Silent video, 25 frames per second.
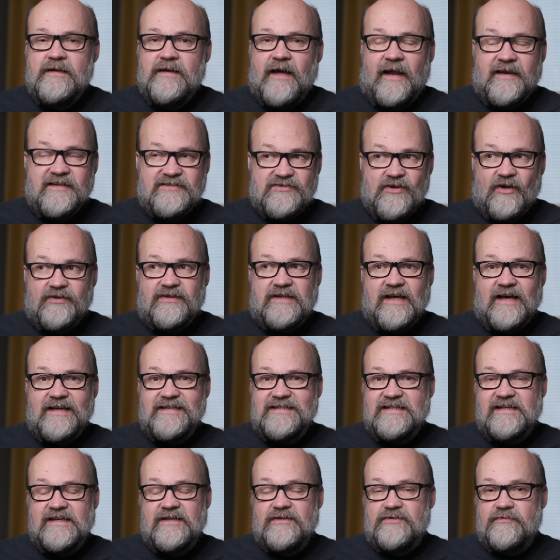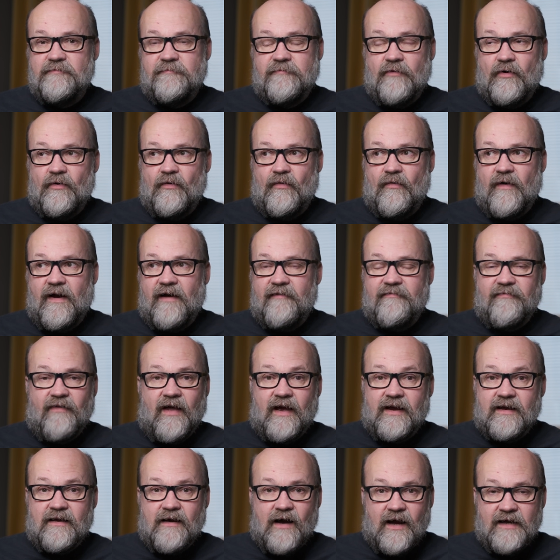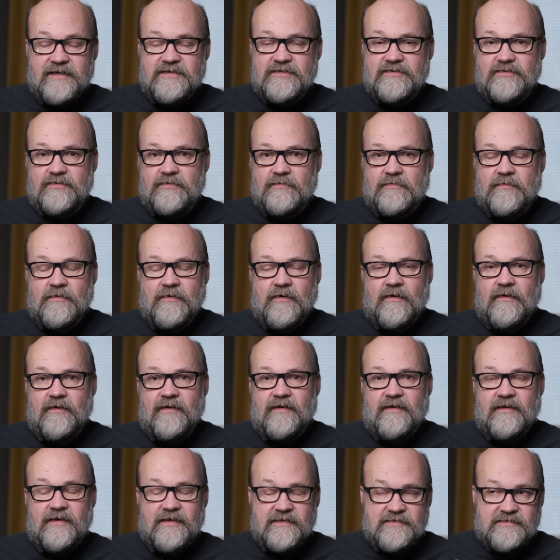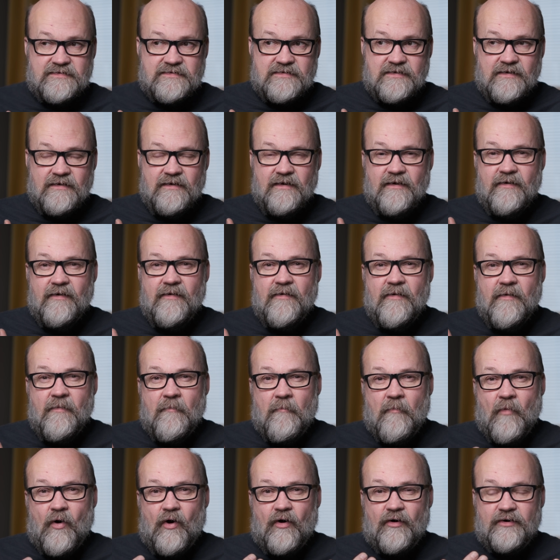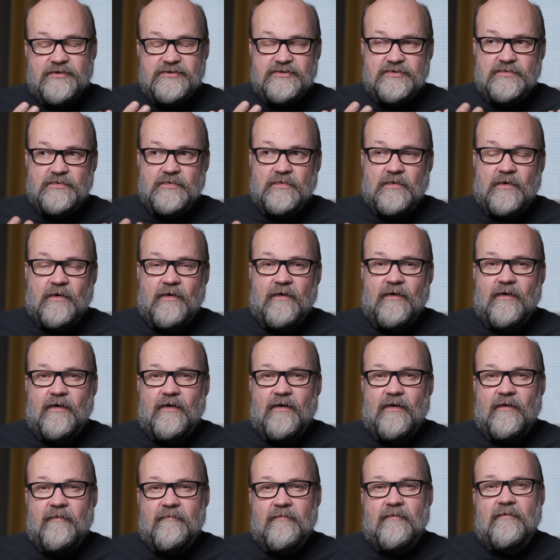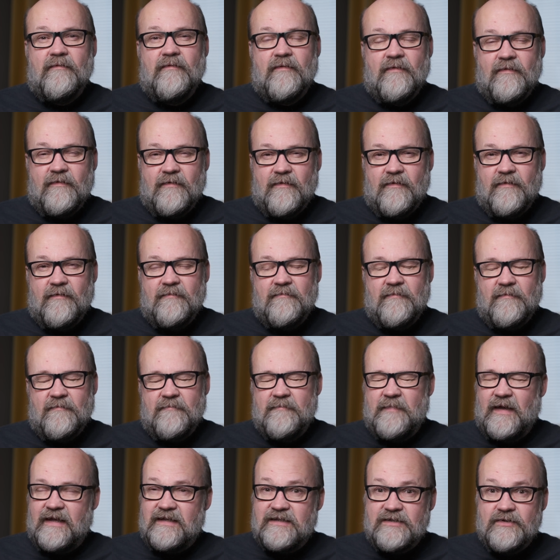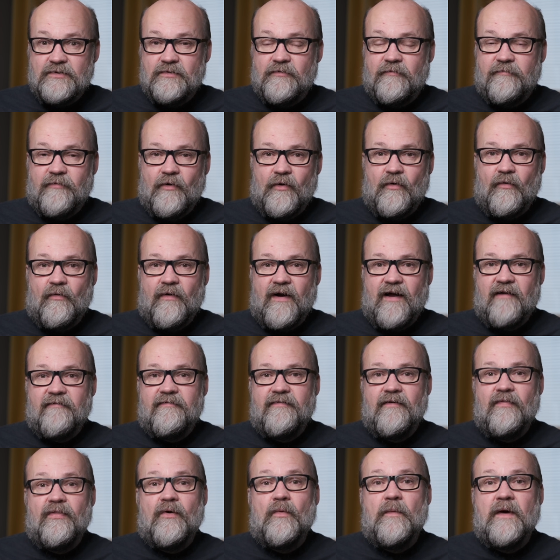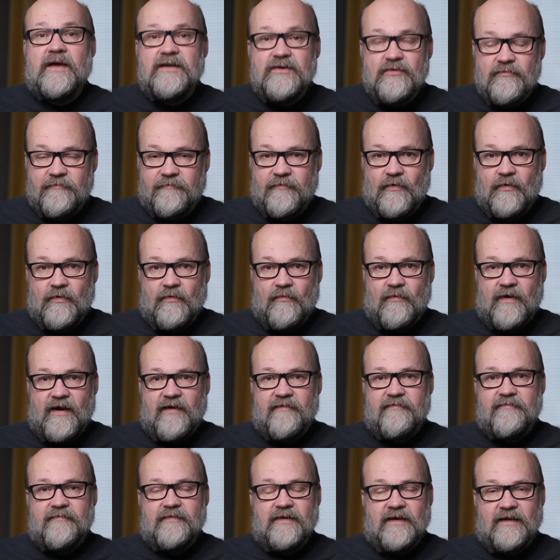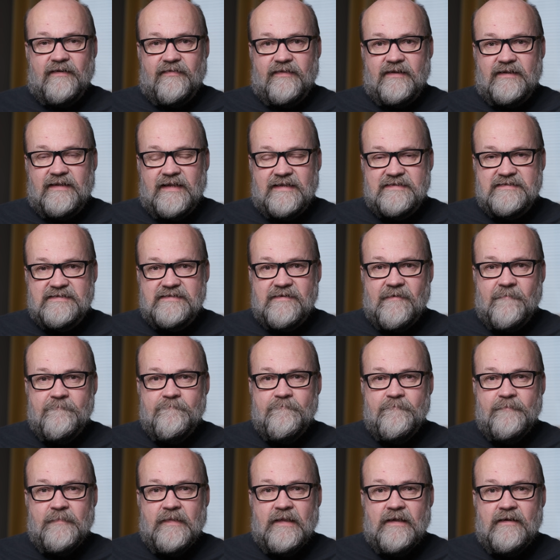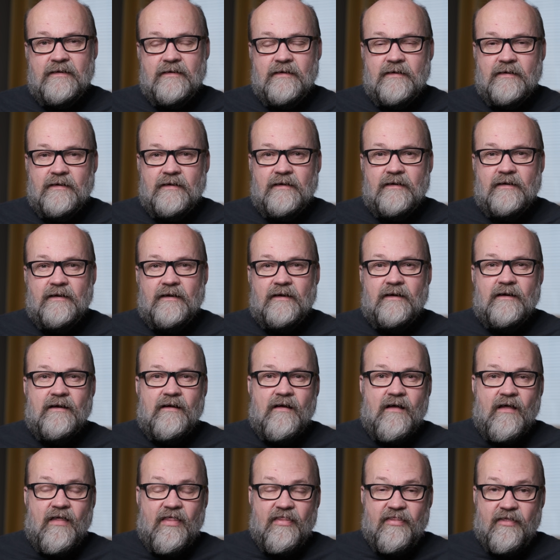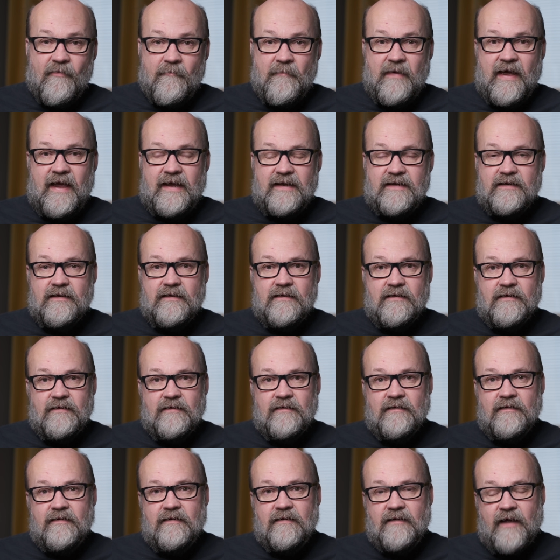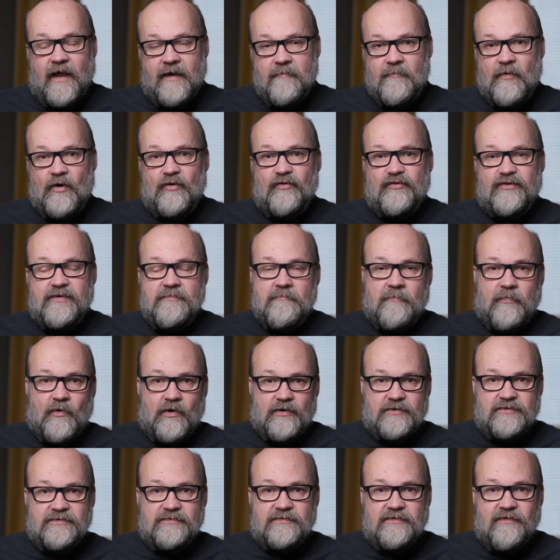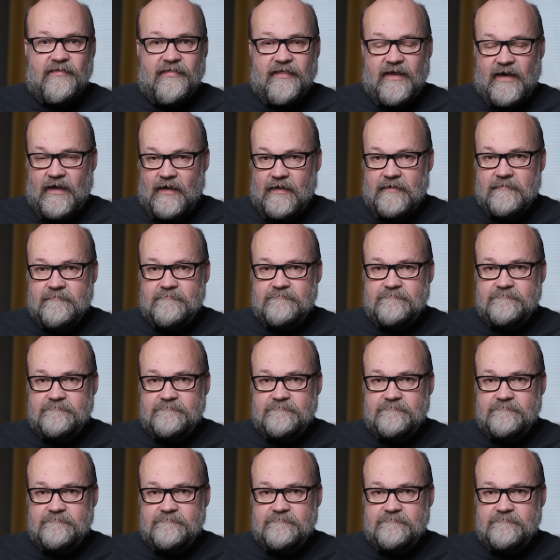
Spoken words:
And it's not the idea to photograph like I do. It's more to make you photograph the way you photograph. And I think that's the main and most important thing.